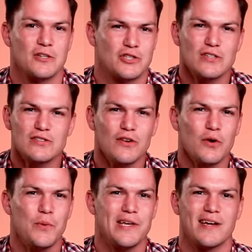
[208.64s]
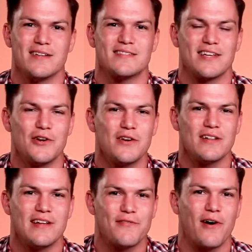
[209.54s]
just so that we could continue to
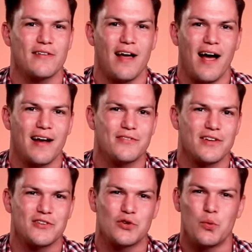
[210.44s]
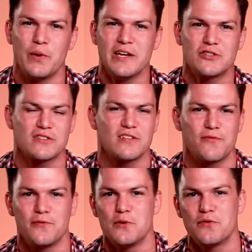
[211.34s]
live our lives and tweak just a
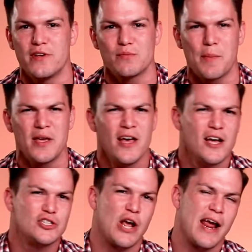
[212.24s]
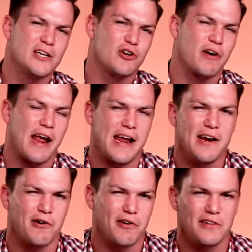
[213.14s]
few things, maybe change our
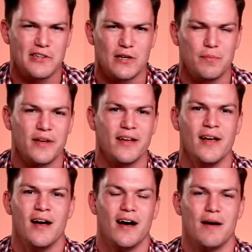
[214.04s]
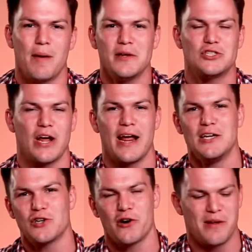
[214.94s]
anger a little bit, maybe
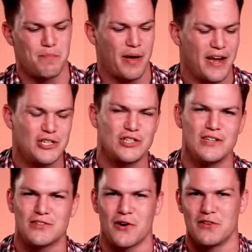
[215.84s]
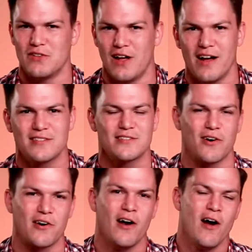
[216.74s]
change our impatience, our lust,
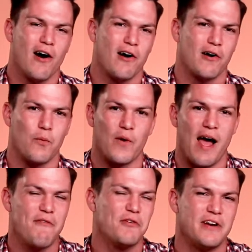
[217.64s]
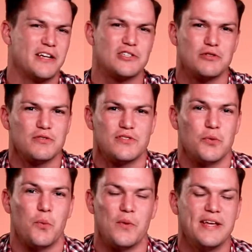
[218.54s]
our whatever issues
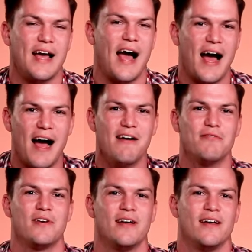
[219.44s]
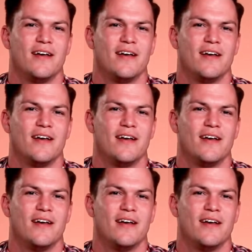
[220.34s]
that we have.